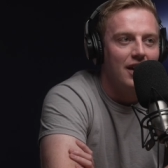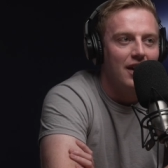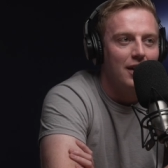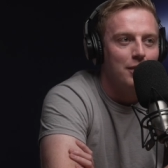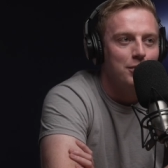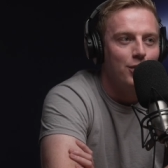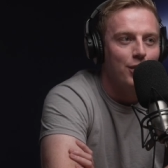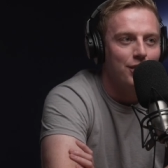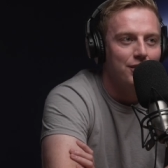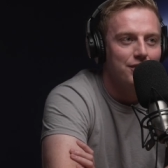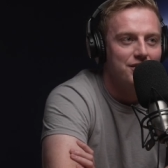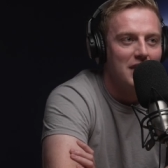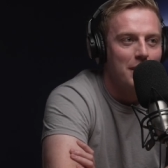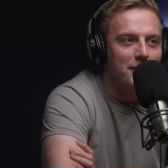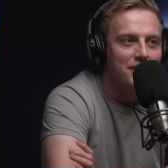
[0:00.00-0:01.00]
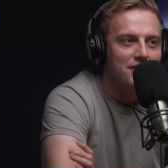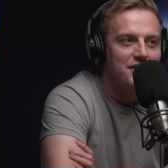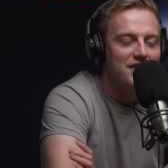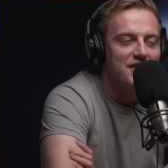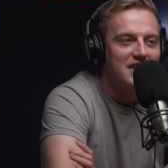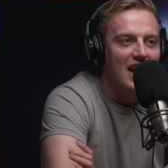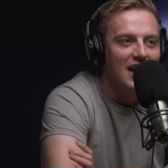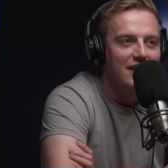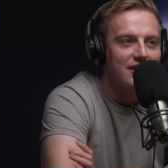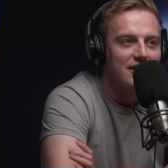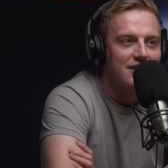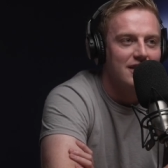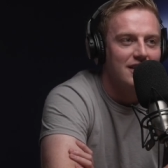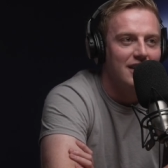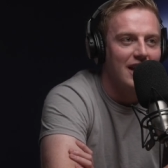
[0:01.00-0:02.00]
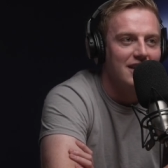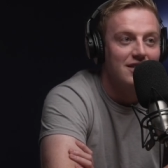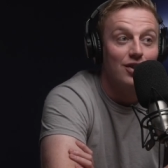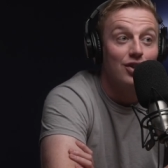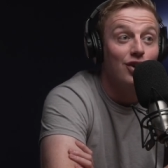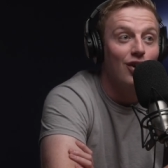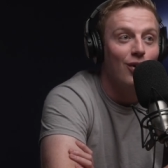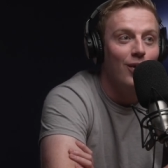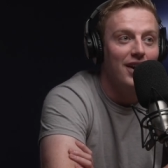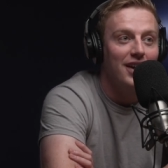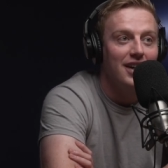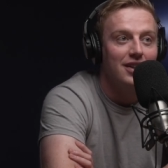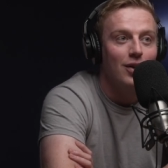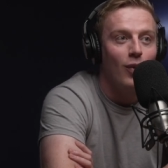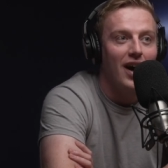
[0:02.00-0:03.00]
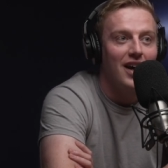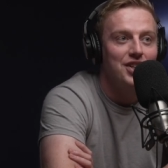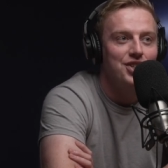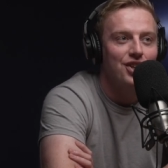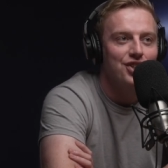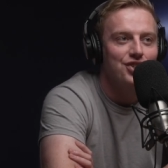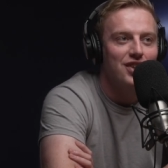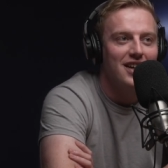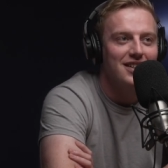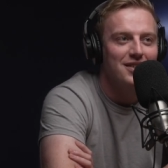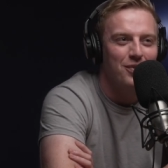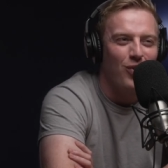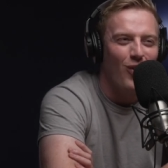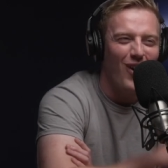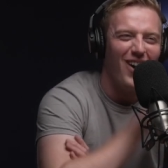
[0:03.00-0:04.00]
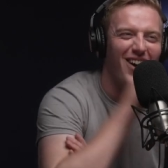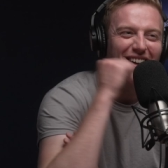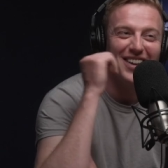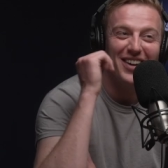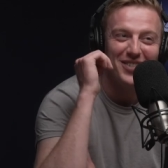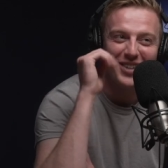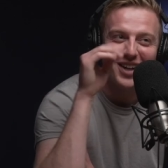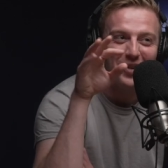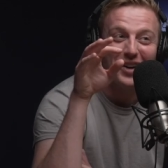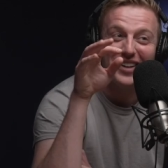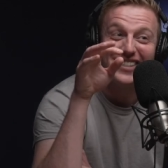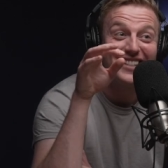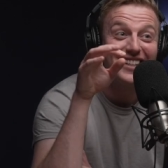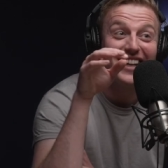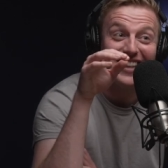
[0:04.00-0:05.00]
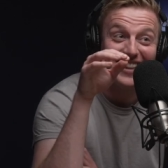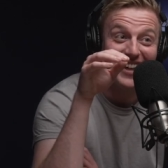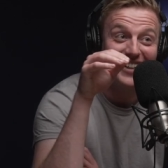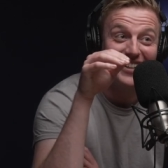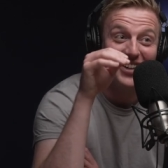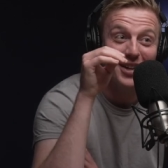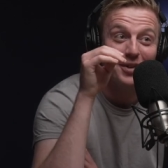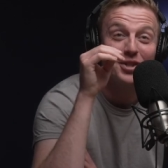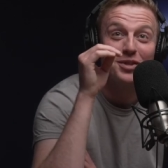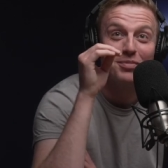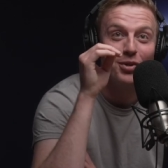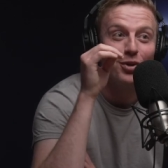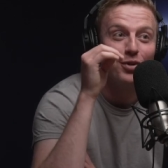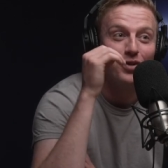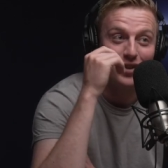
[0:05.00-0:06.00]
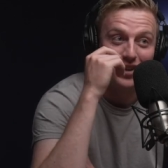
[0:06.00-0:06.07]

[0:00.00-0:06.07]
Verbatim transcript: Uh, going on, stepping onto the scales. Nice little cut when You had the wide shot straight. Nice. that was that was slick. That you know, that was smooth.